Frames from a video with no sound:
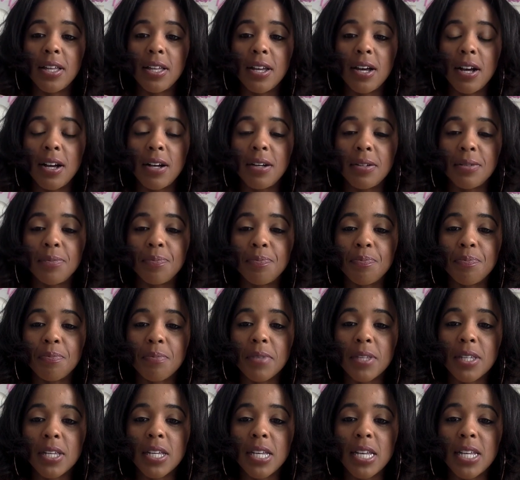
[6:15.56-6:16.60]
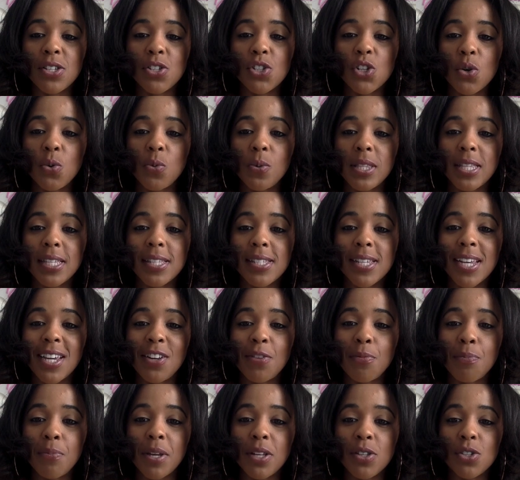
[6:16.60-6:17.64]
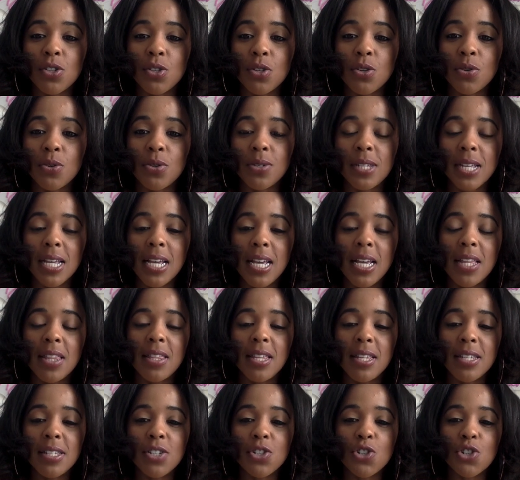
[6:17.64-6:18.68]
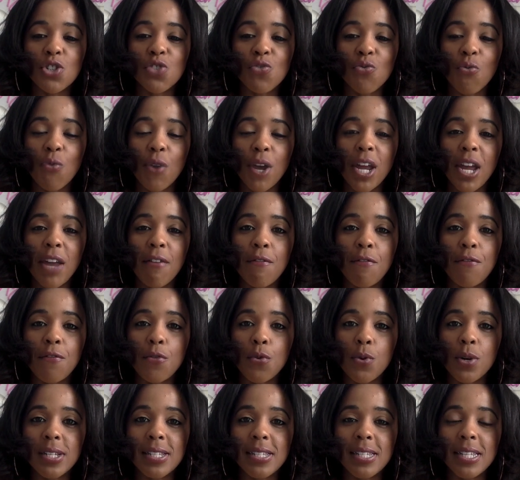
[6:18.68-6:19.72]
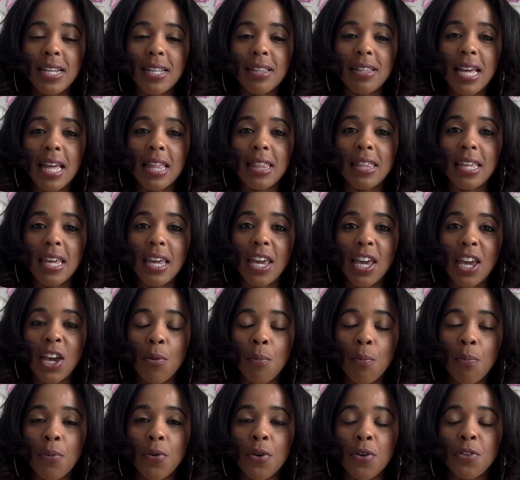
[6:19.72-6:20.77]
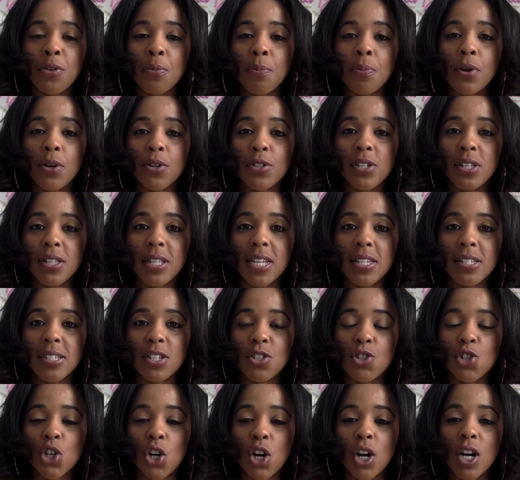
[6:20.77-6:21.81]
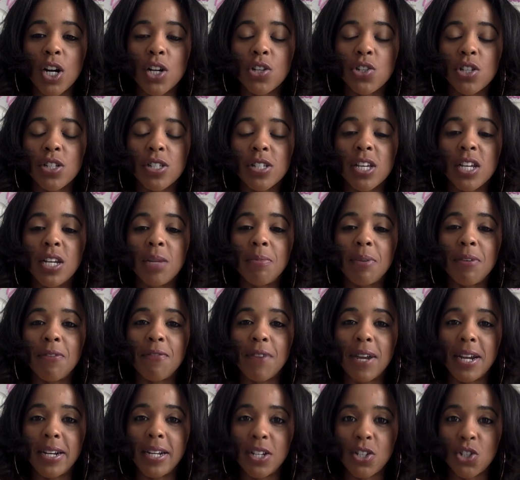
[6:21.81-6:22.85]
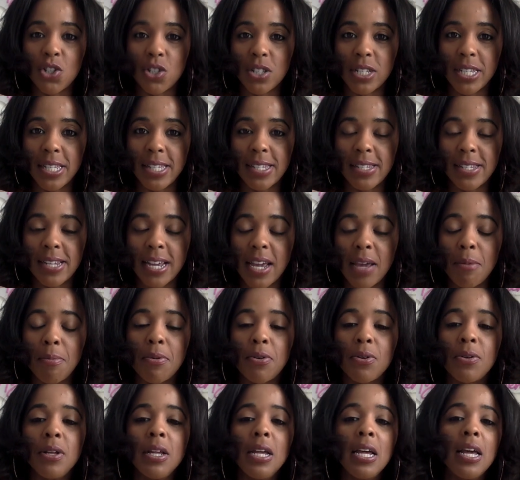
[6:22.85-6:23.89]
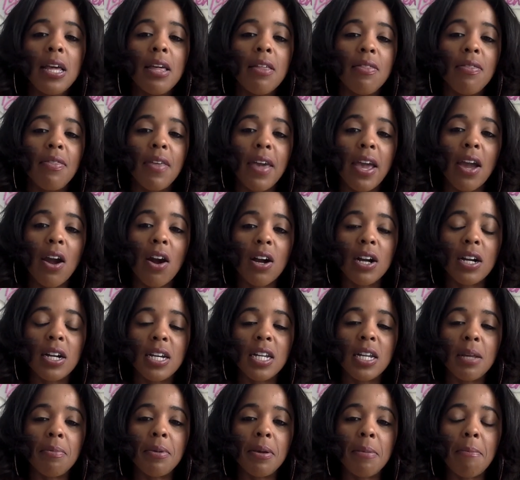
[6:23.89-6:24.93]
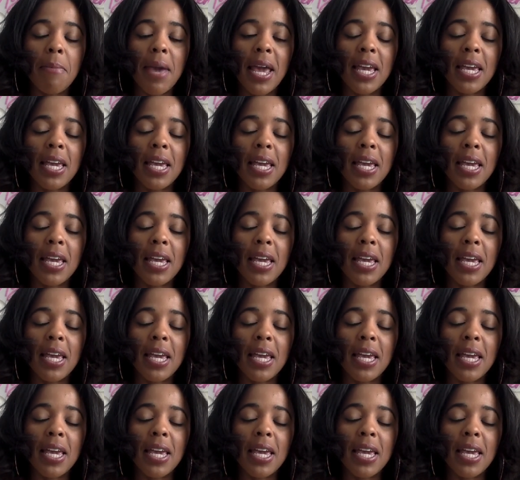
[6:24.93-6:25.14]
And so with the Ten of Pentacles, this is just reinforcing that the Emperor, the person that's in charge, is going to be financially stable. They are going to be